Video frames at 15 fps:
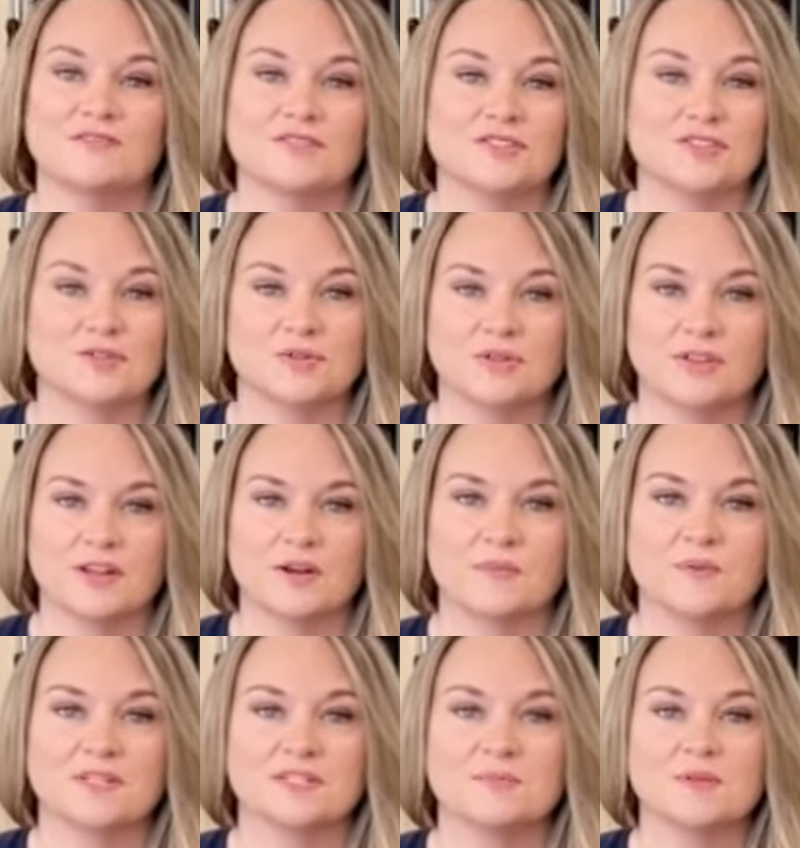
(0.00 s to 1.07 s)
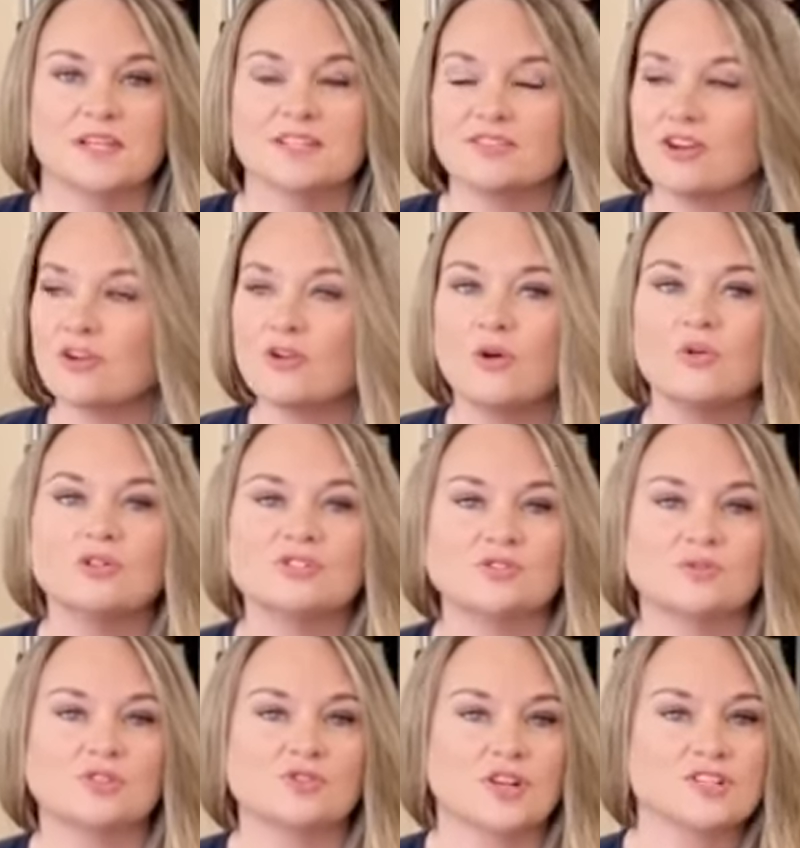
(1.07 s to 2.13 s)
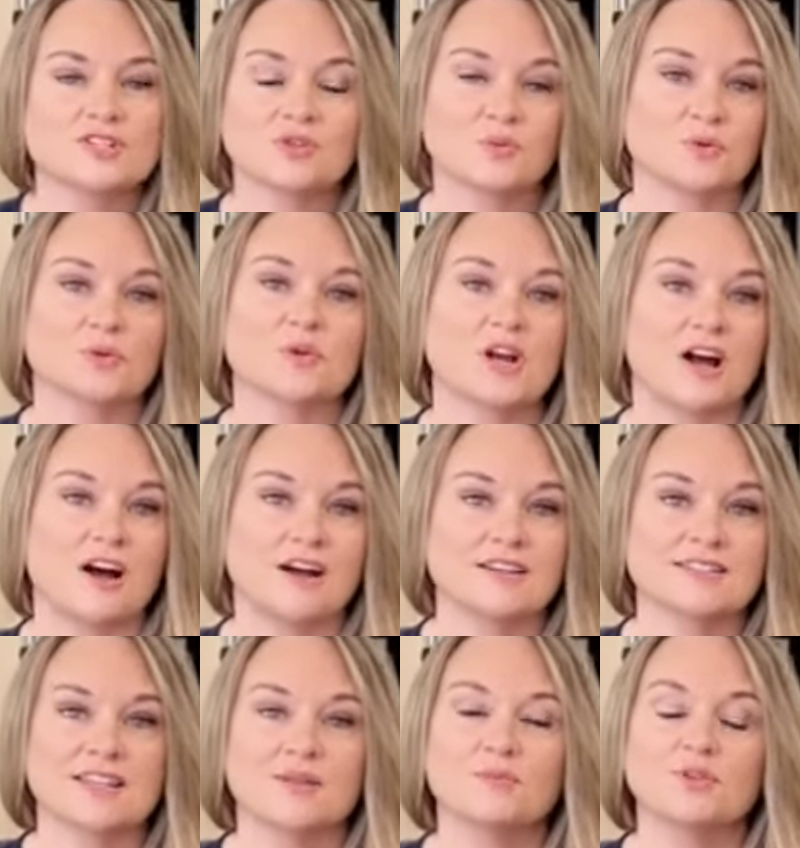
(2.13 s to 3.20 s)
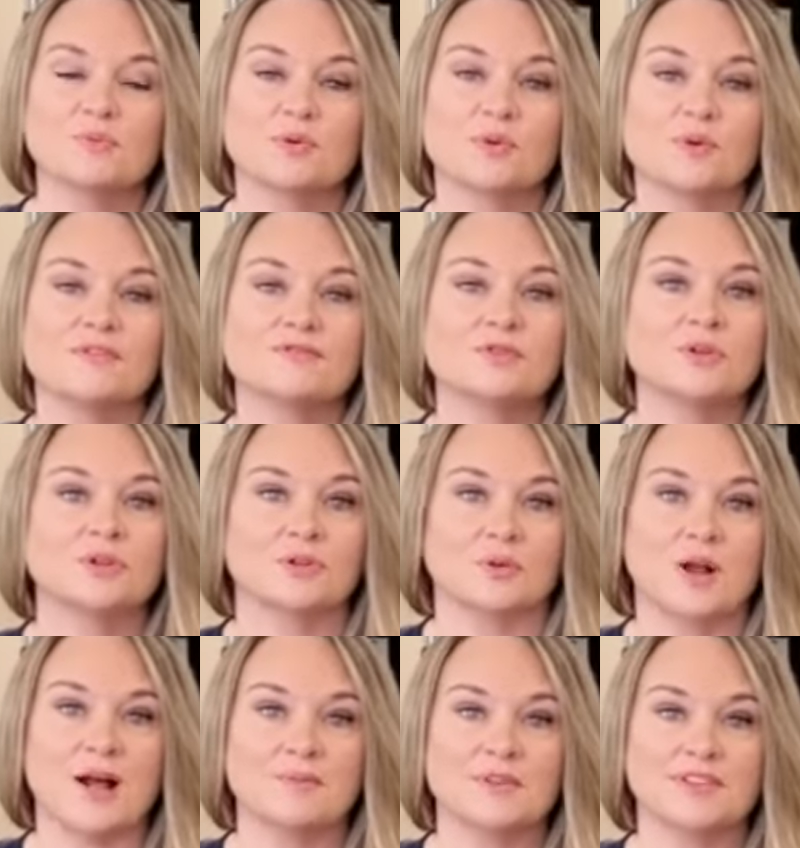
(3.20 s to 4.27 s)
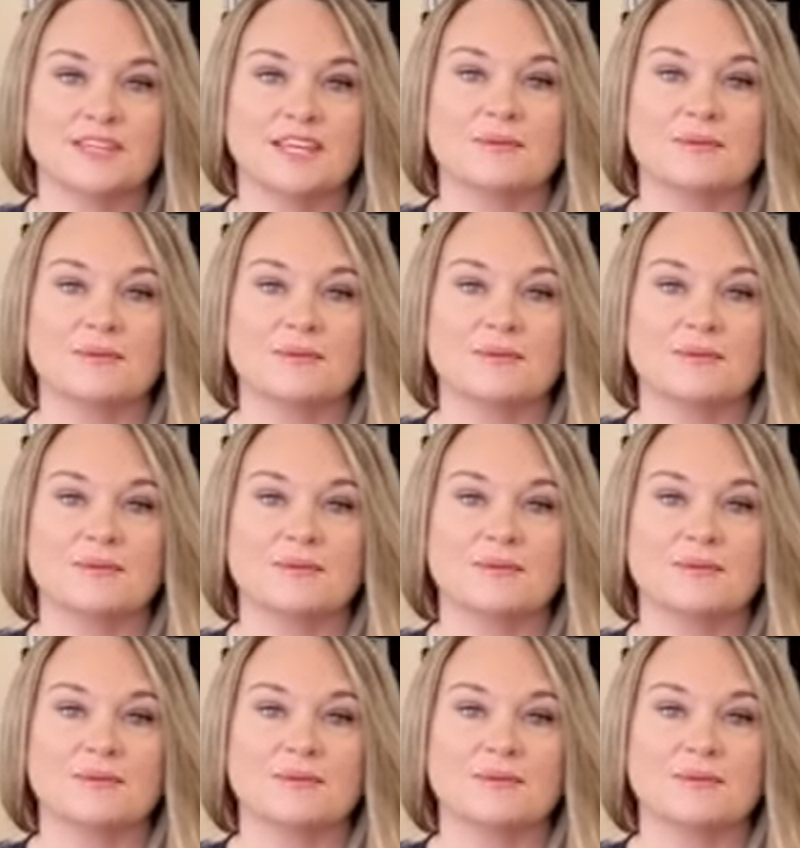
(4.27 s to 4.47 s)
physical therapists because our goal is to address the root cause. And with peripheral neuropathy,